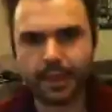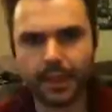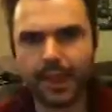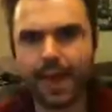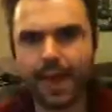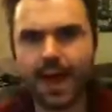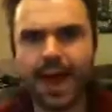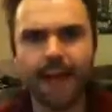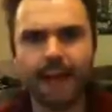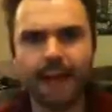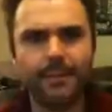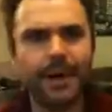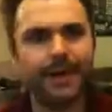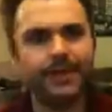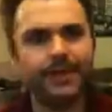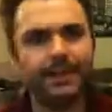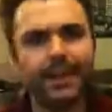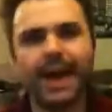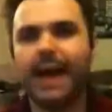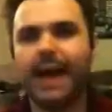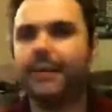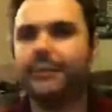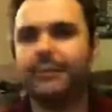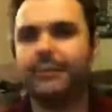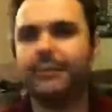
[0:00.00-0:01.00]

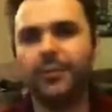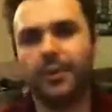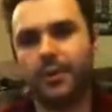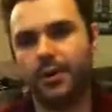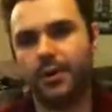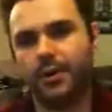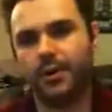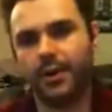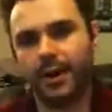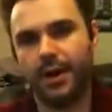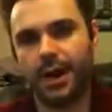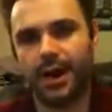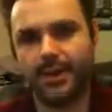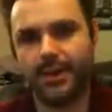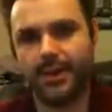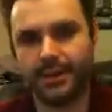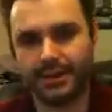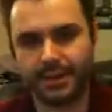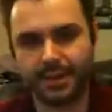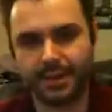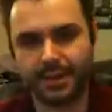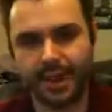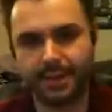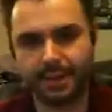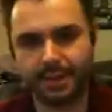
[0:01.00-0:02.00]
allow for
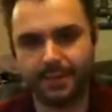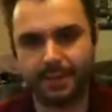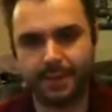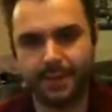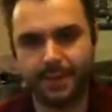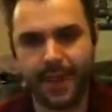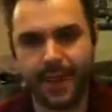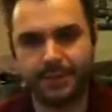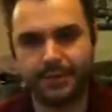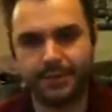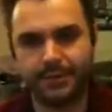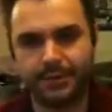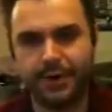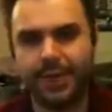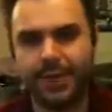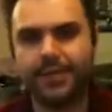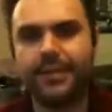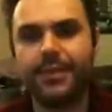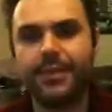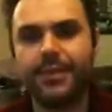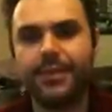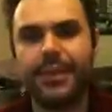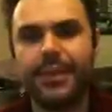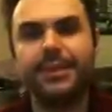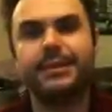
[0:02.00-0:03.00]
this kind of spam. So, and
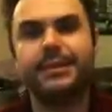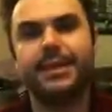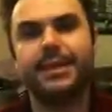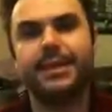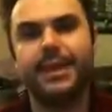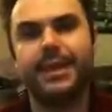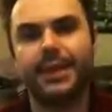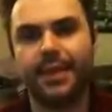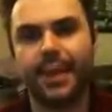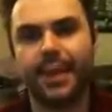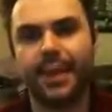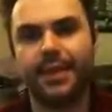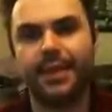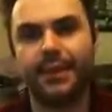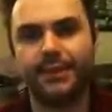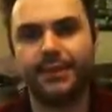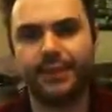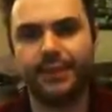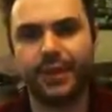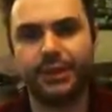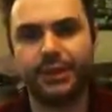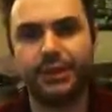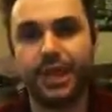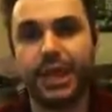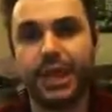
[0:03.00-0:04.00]
the things that are
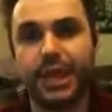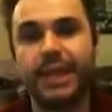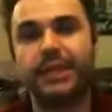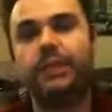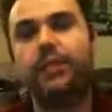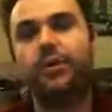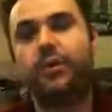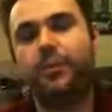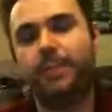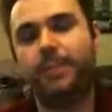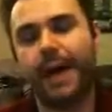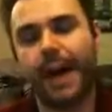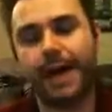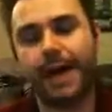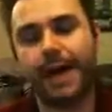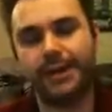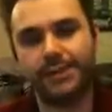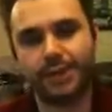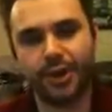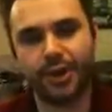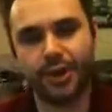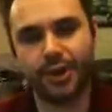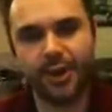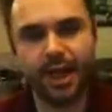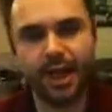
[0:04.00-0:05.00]
featured in Gore Pack.
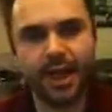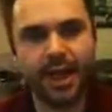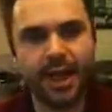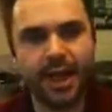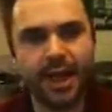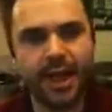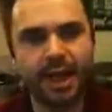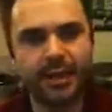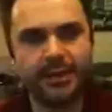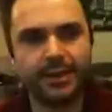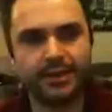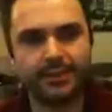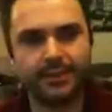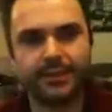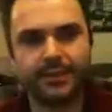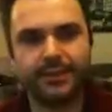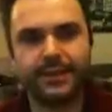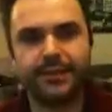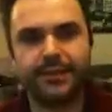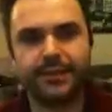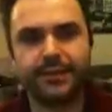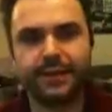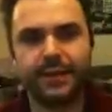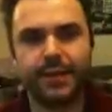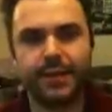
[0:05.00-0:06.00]
So,
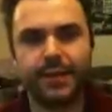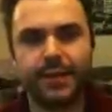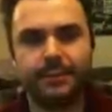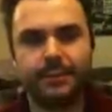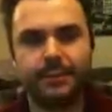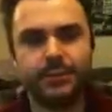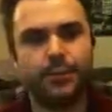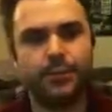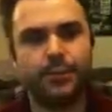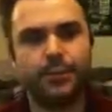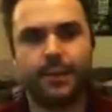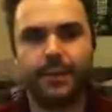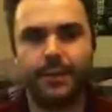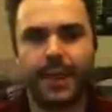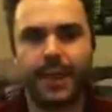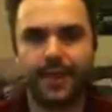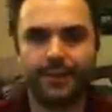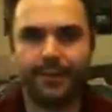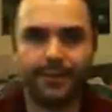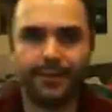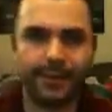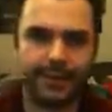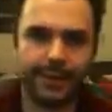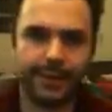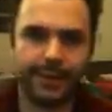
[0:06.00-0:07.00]
specifically, I'm talking
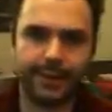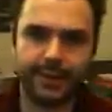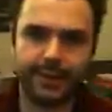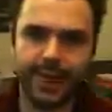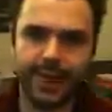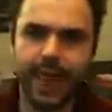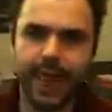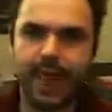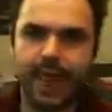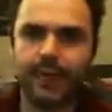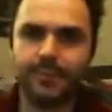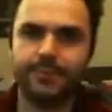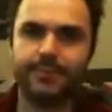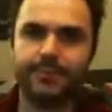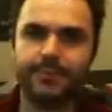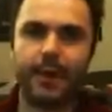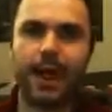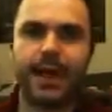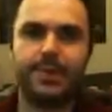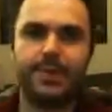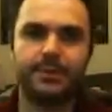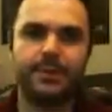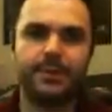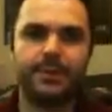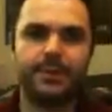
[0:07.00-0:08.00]
about the Chaos
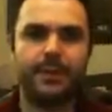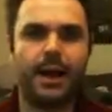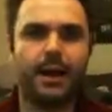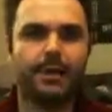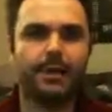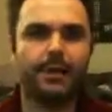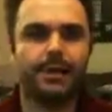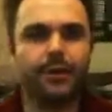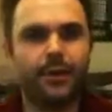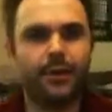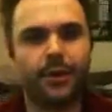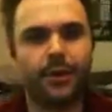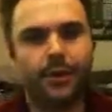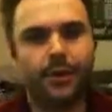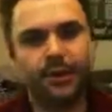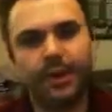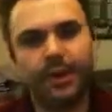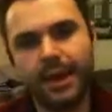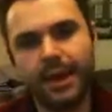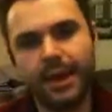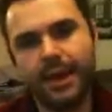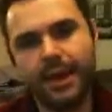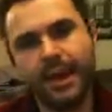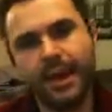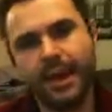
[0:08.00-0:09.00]
bikes with Mark of Khorne
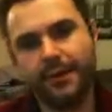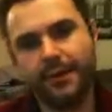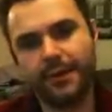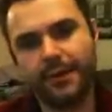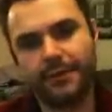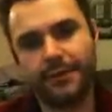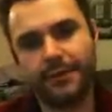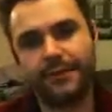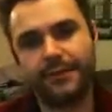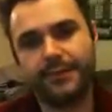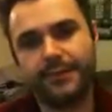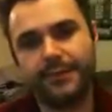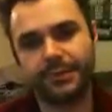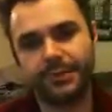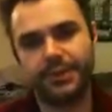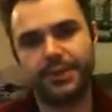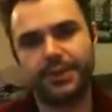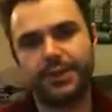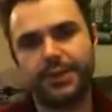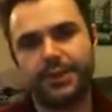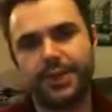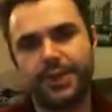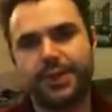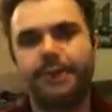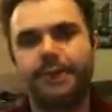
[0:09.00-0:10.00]
are an efficient
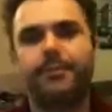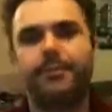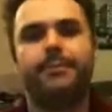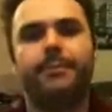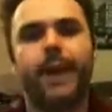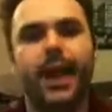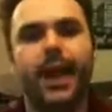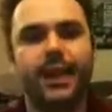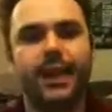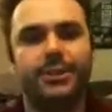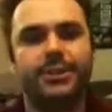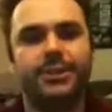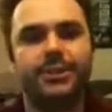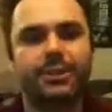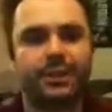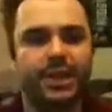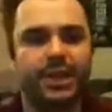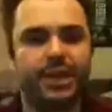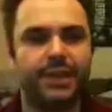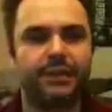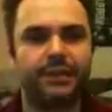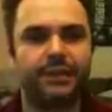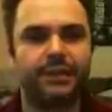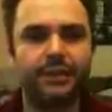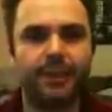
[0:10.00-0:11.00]
unit. Bikes in
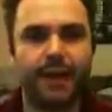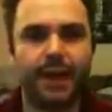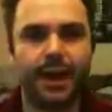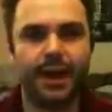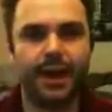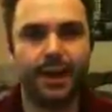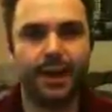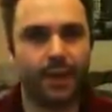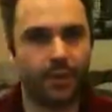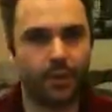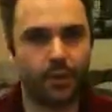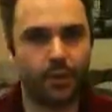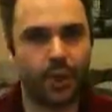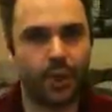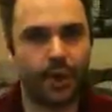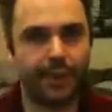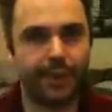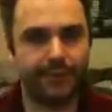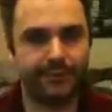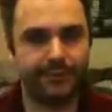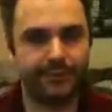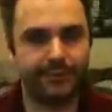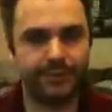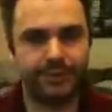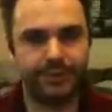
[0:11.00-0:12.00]
general are quite an
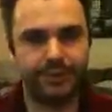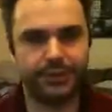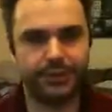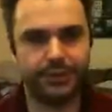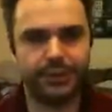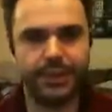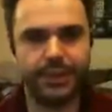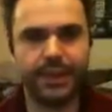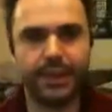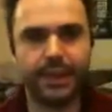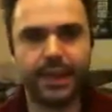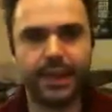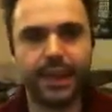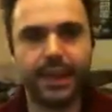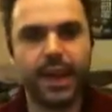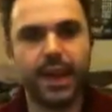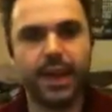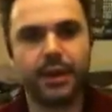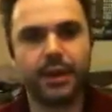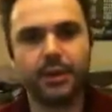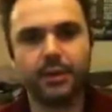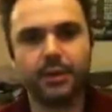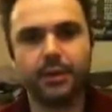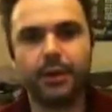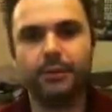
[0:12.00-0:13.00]
efficient unit.
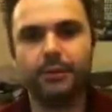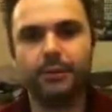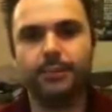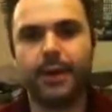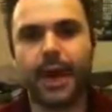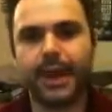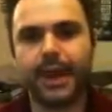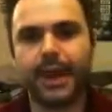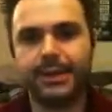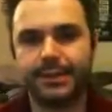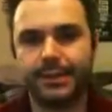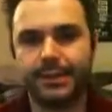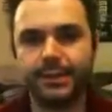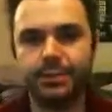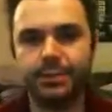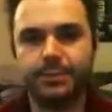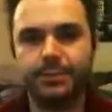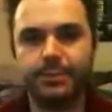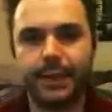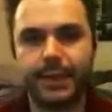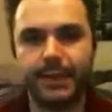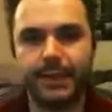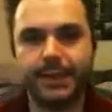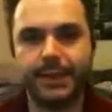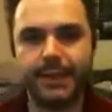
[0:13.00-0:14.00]
Khorne bikes are good
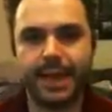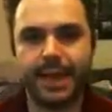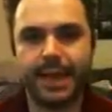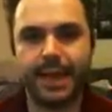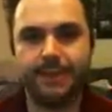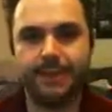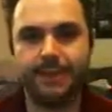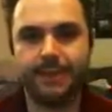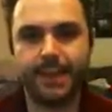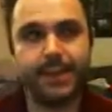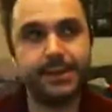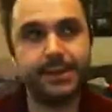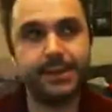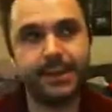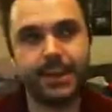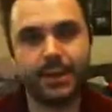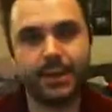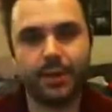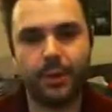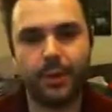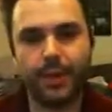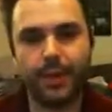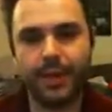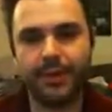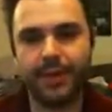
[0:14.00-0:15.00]
because they're
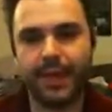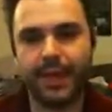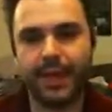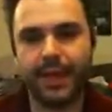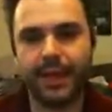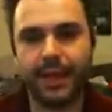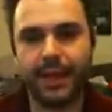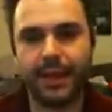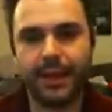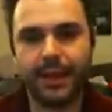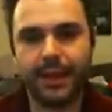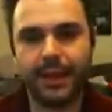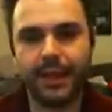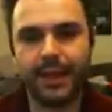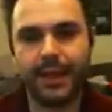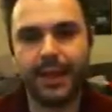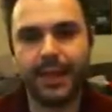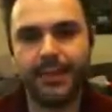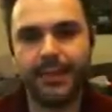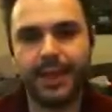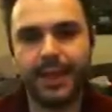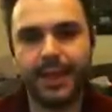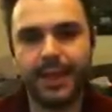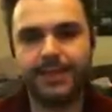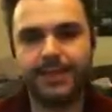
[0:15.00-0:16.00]
quick. They
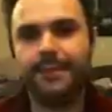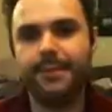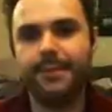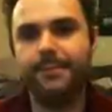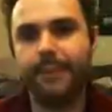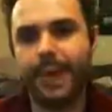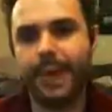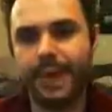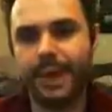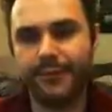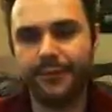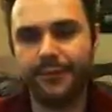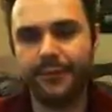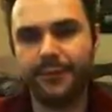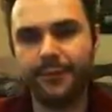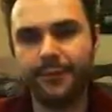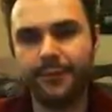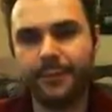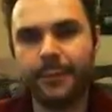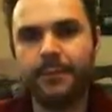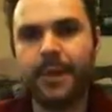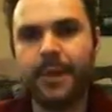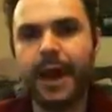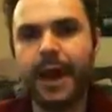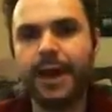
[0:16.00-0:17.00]
get to benefit
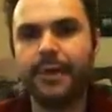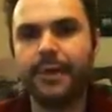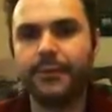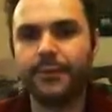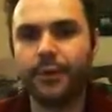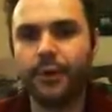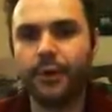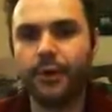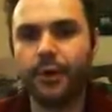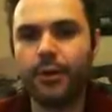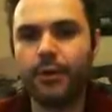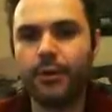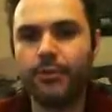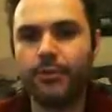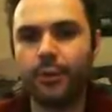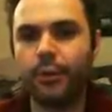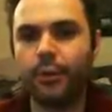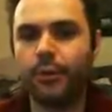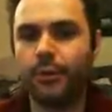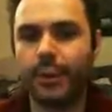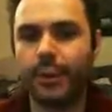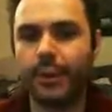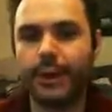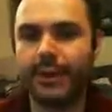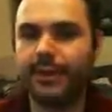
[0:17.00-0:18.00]
from the Mark of Khorne
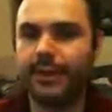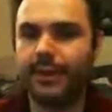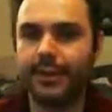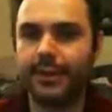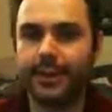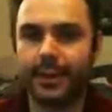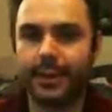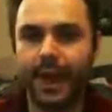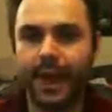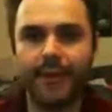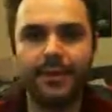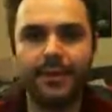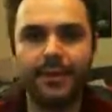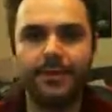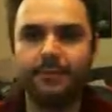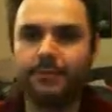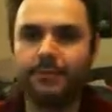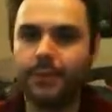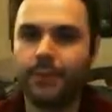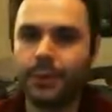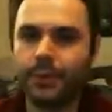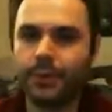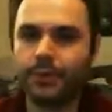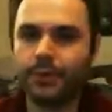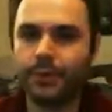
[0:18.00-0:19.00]
more quickly than other
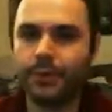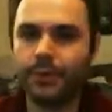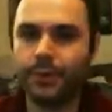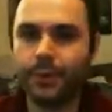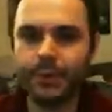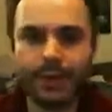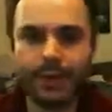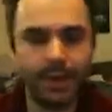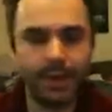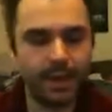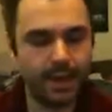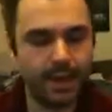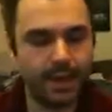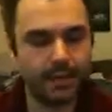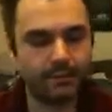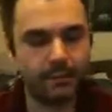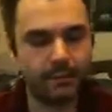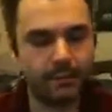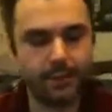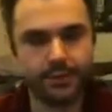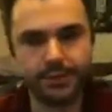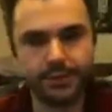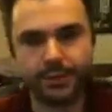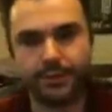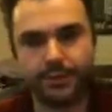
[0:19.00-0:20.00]
models would.
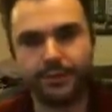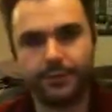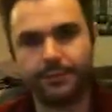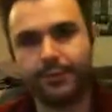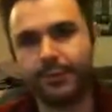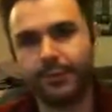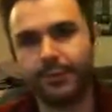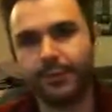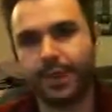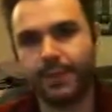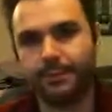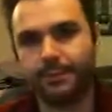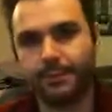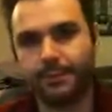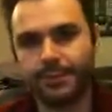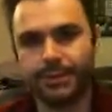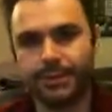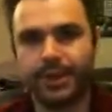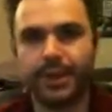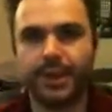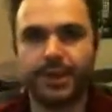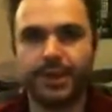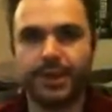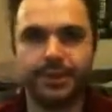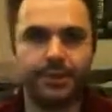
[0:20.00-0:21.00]
Models on foot like
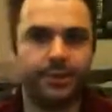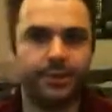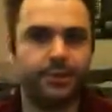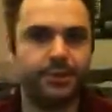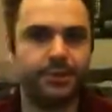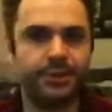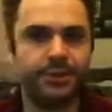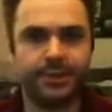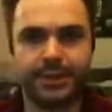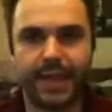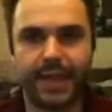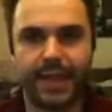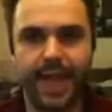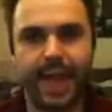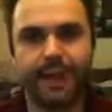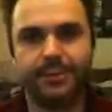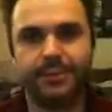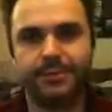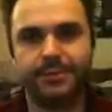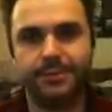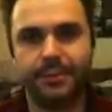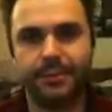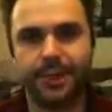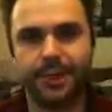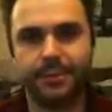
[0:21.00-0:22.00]
Berserkers or just
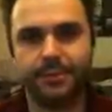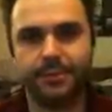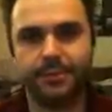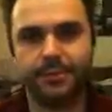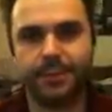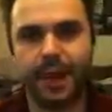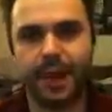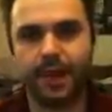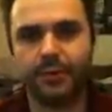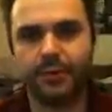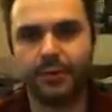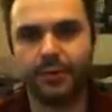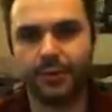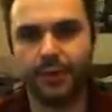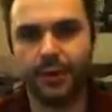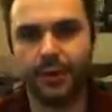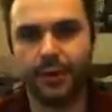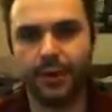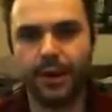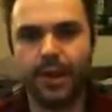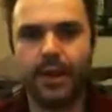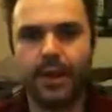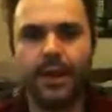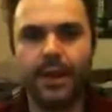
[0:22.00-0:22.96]
Chaos Marines with Mark of Khorne